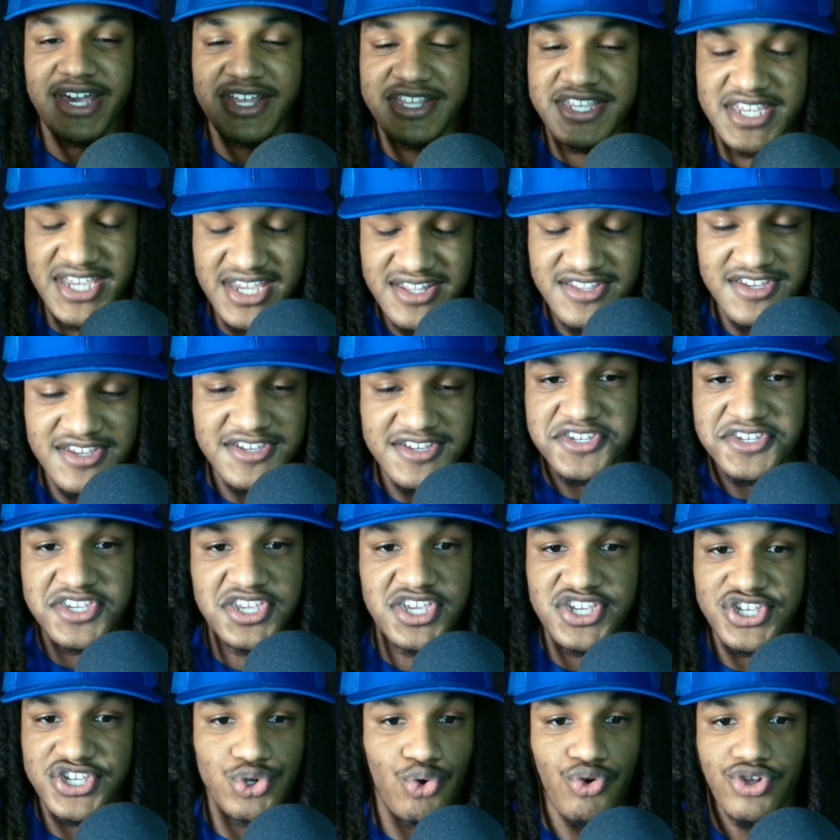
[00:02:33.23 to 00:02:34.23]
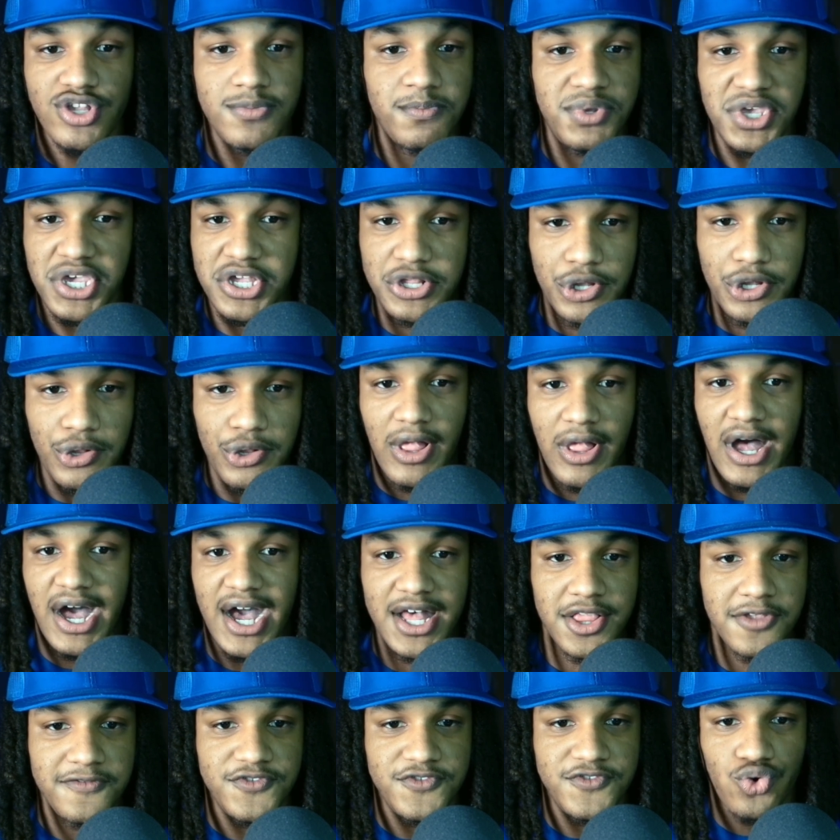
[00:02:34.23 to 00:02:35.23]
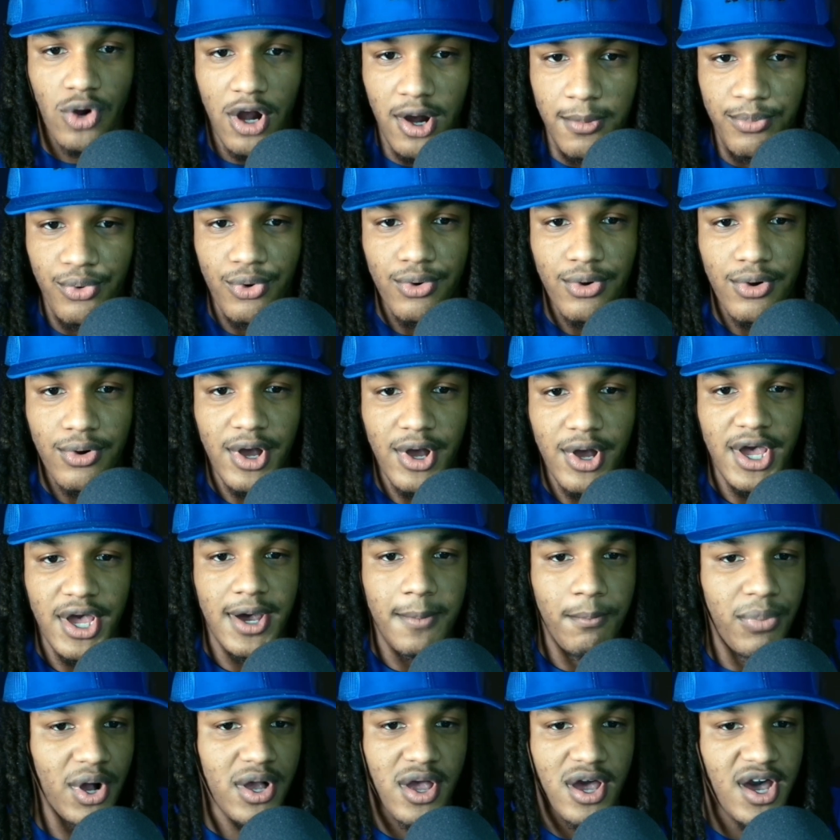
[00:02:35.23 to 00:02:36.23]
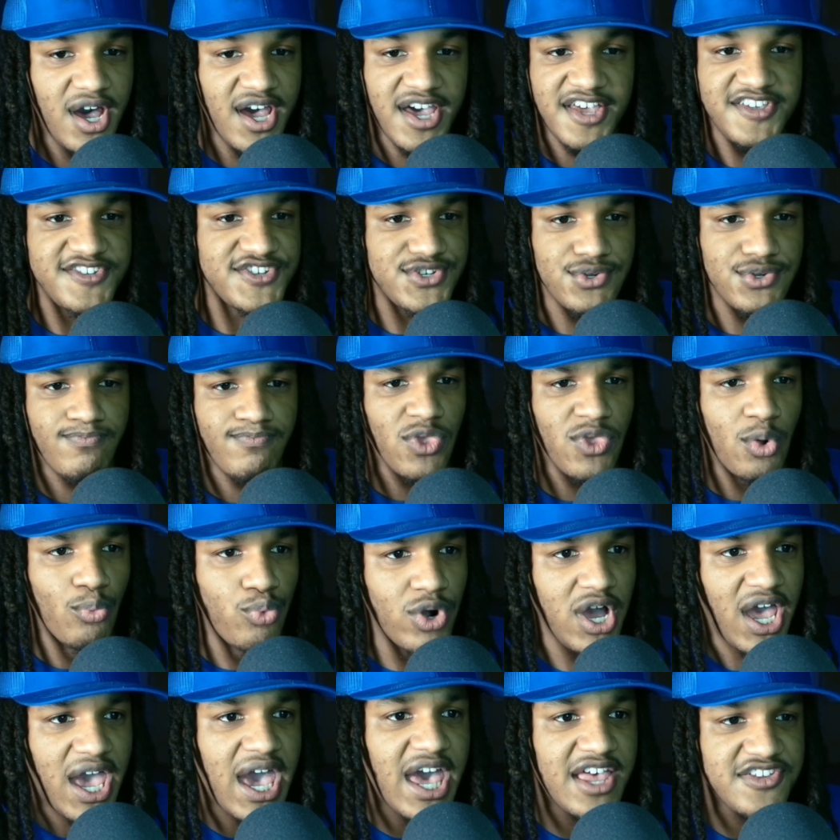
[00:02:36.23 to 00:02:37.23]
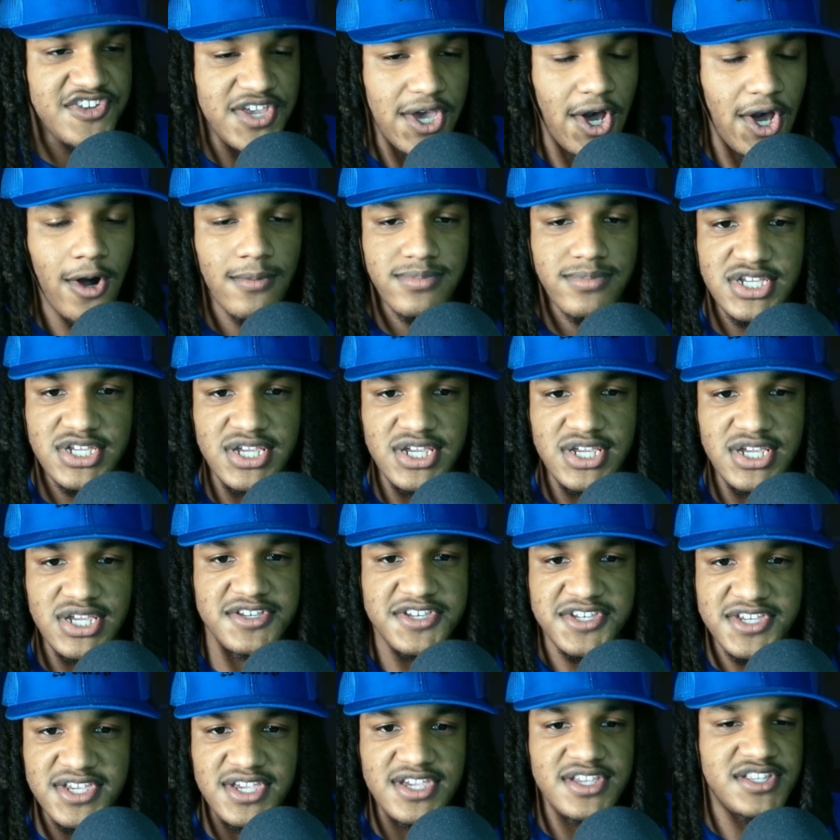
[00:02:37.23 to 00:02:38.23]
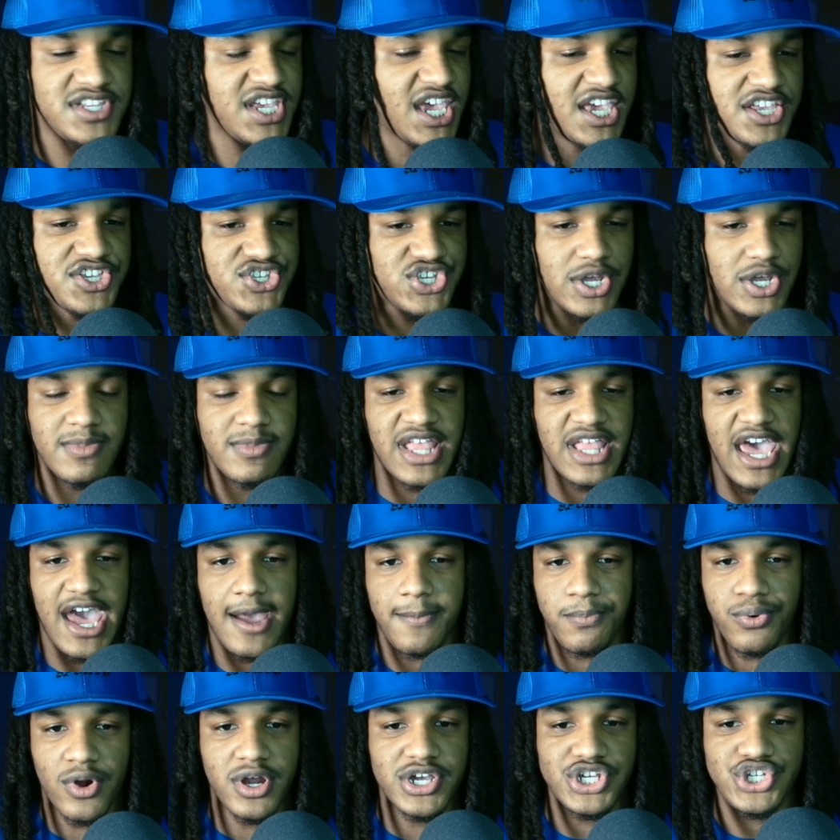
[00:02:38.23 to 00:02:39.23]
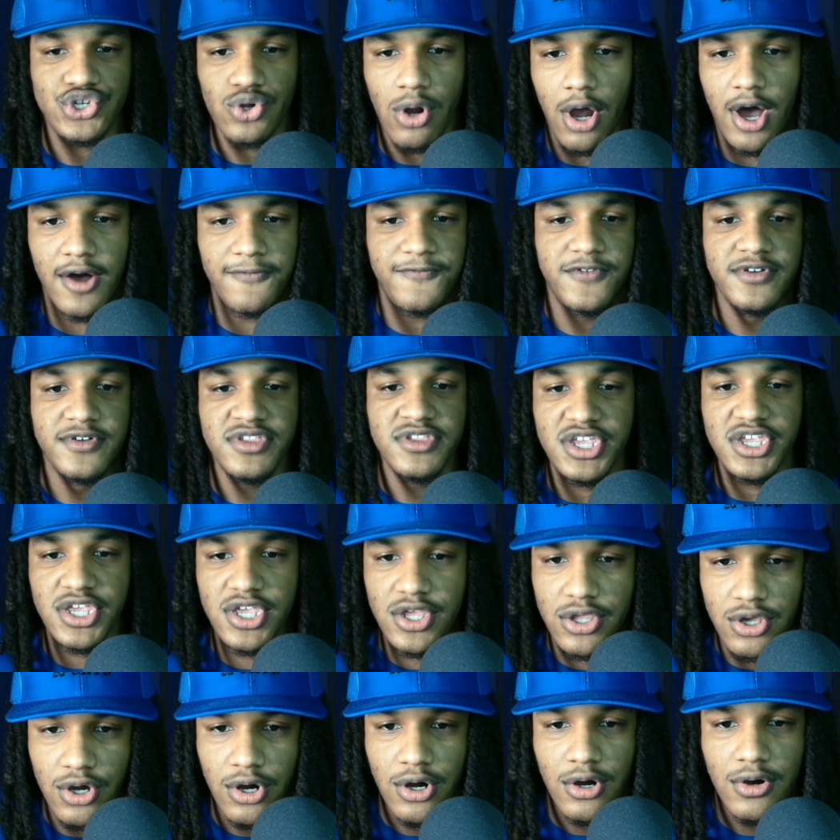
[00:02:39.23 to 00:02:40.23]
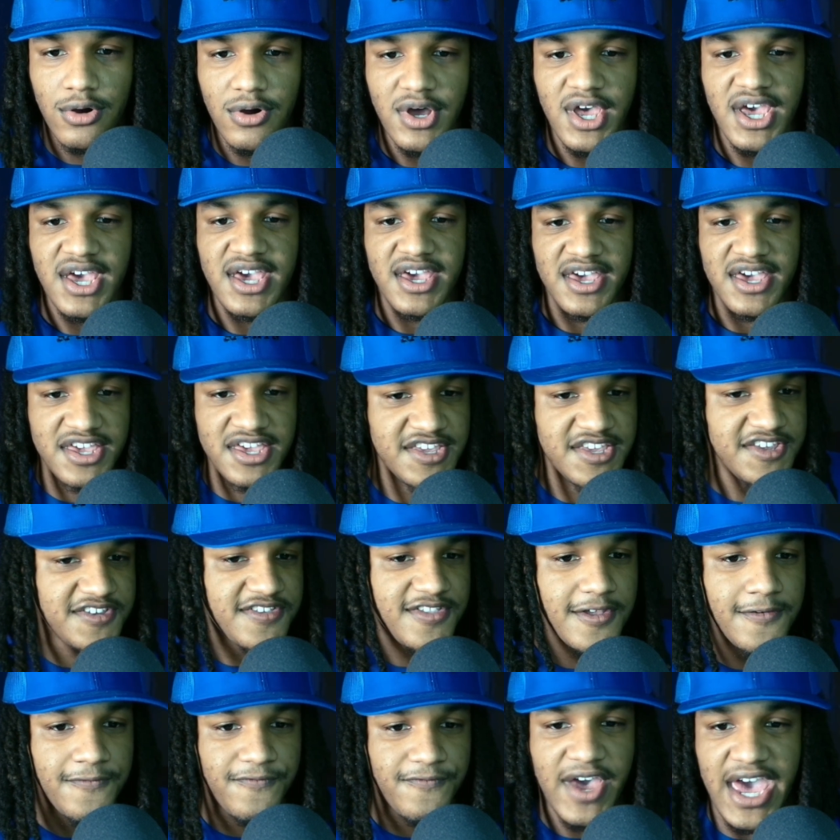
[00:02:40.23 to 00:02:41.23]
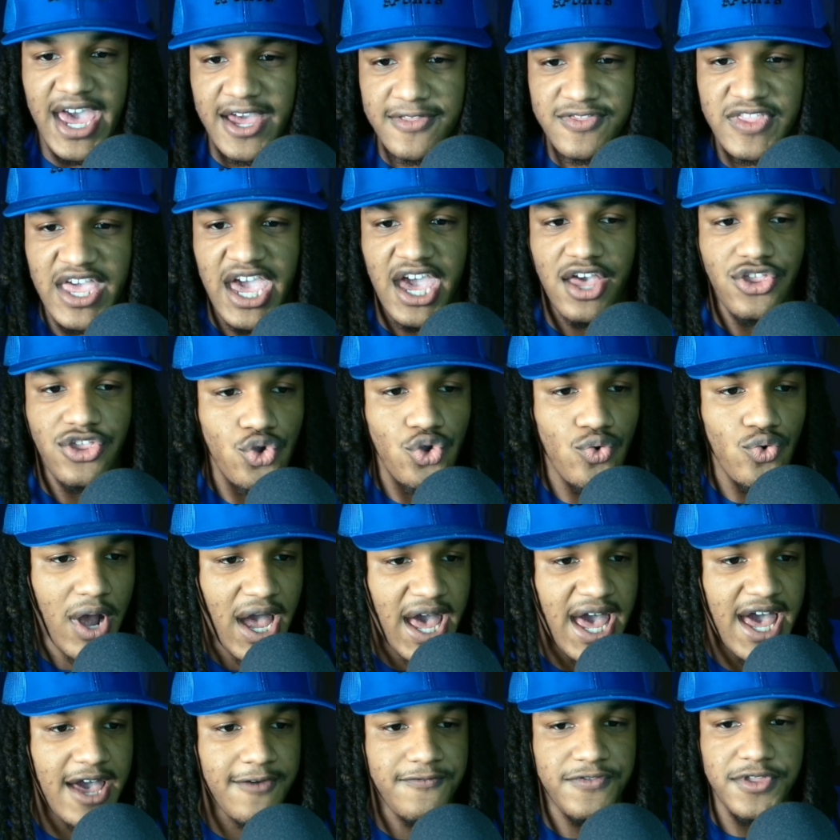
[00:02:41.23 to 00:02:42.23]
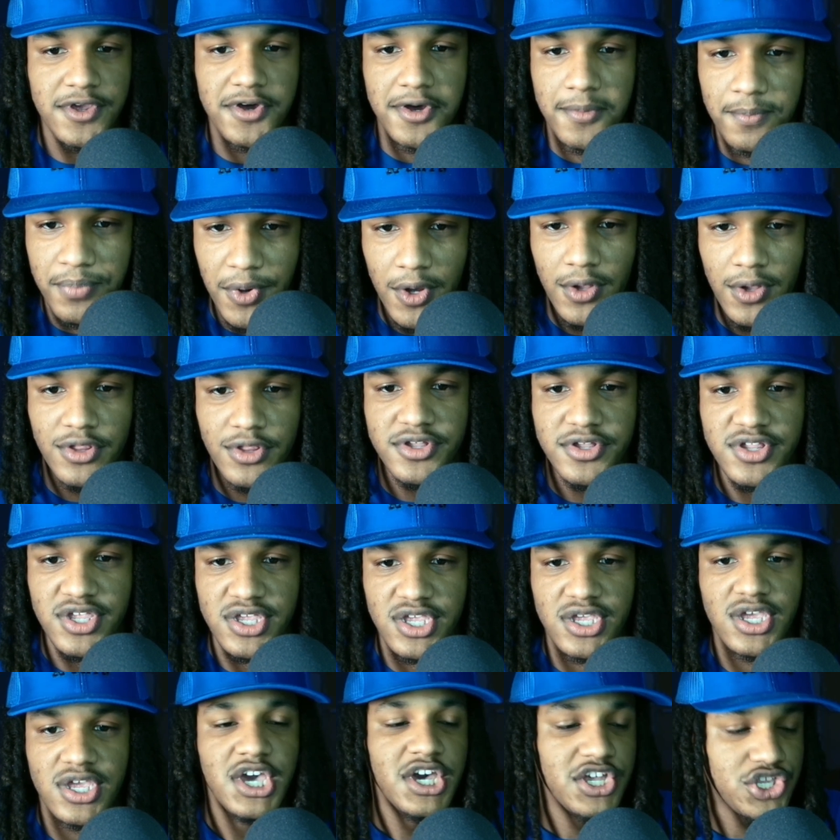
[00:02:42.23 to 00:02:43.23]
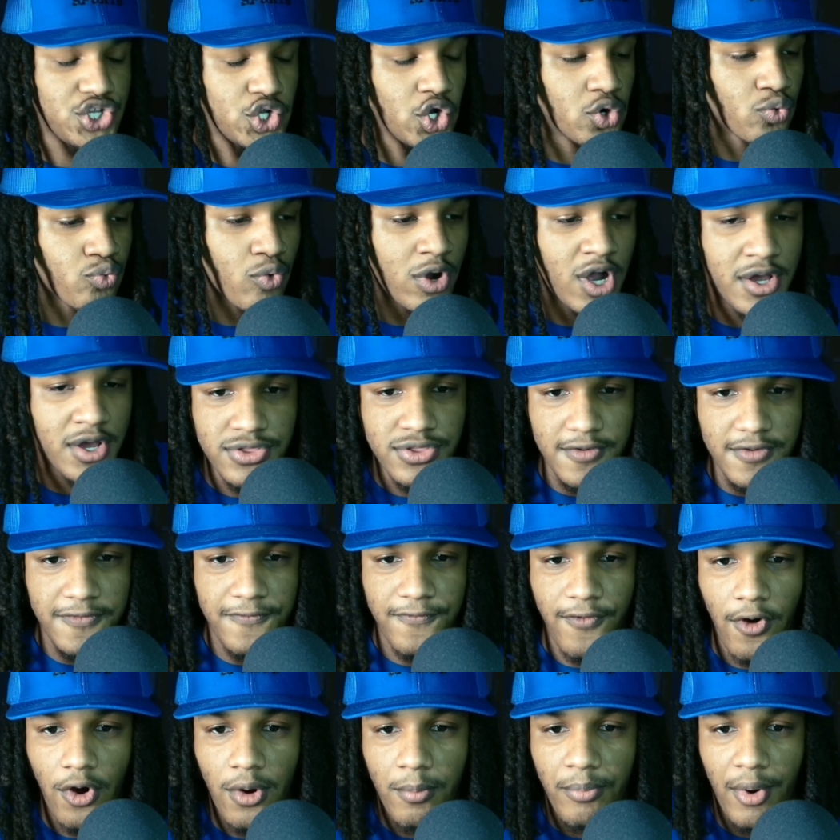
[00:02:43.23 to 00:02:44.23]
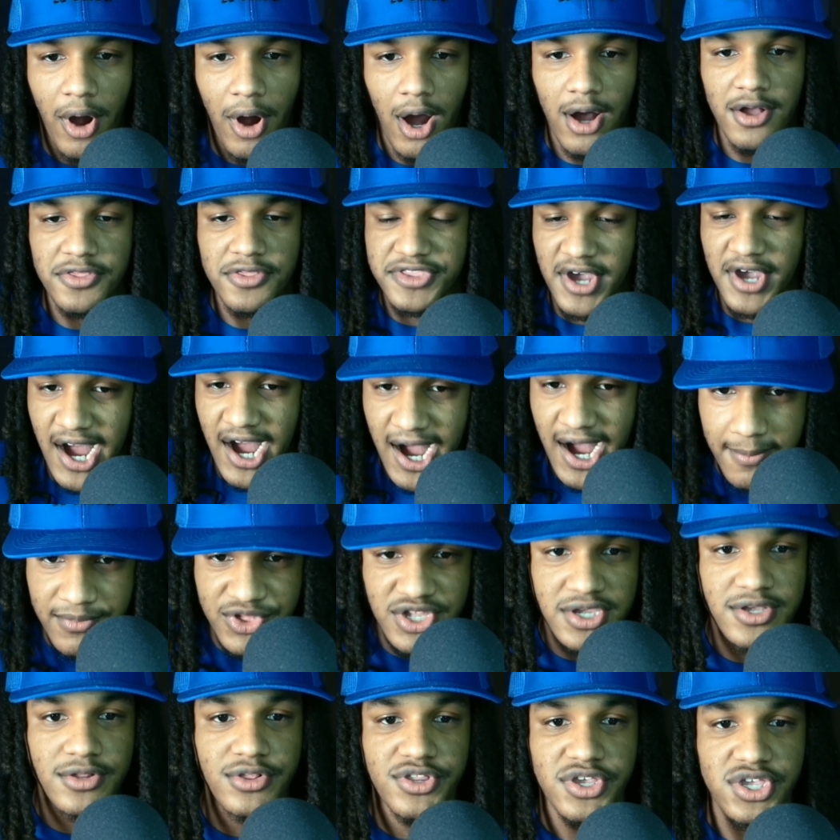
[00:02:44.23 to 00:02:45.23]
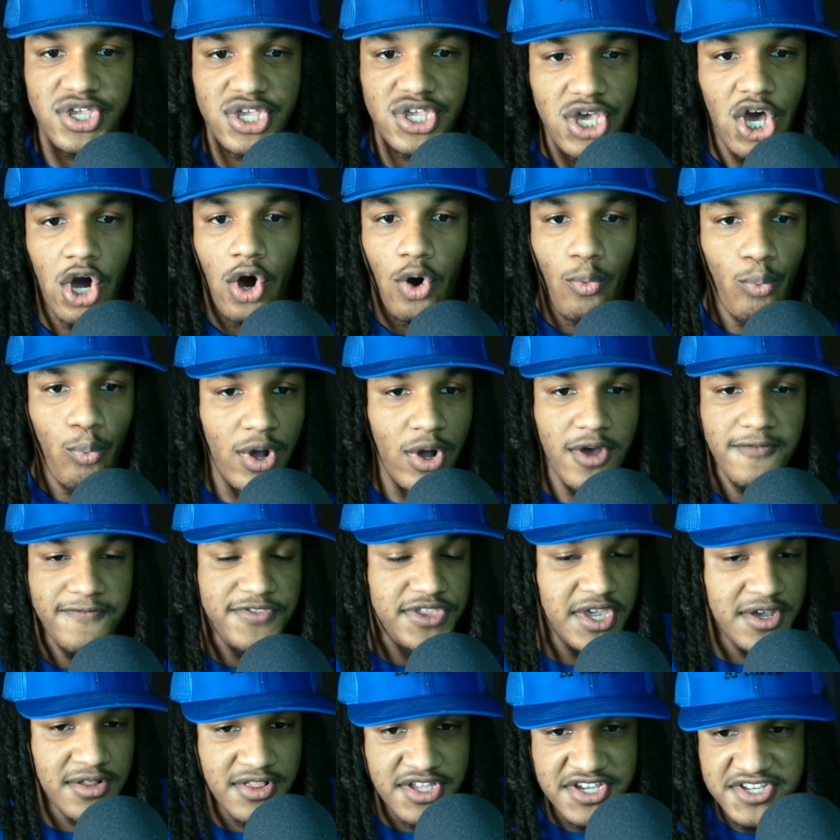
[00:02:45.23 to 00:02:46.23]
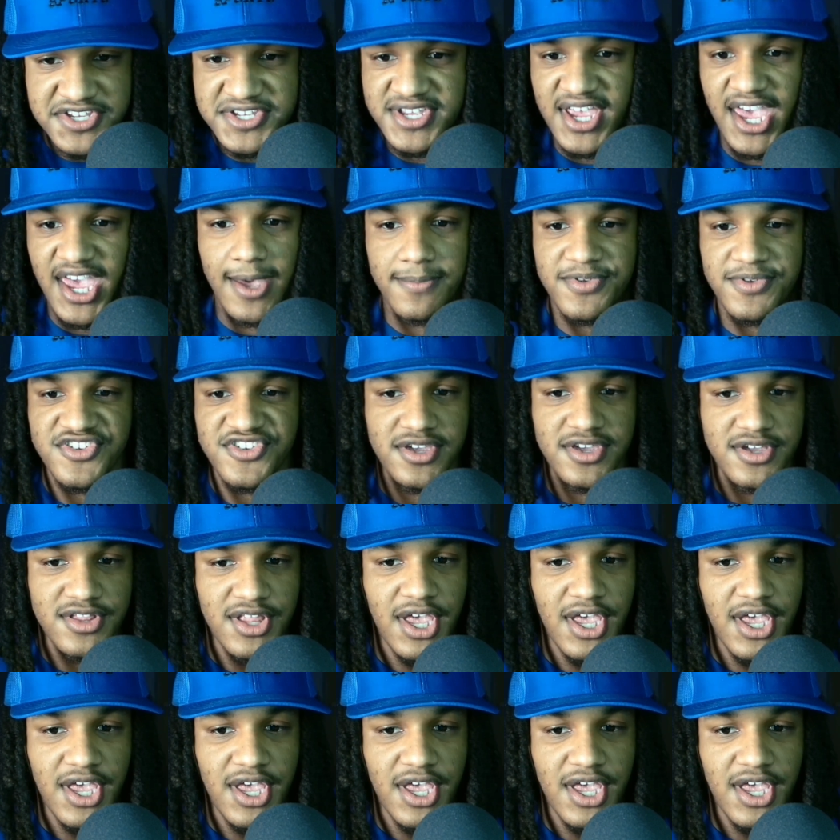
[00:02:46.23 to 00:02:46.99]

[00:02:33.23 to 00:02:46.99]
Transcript: Tennessee is going to be in a lot of trouble because what has helped Tennessee take some of that pressure off of Nico is the fact that you have the ability to run the football dominantly with Dylan Sampson.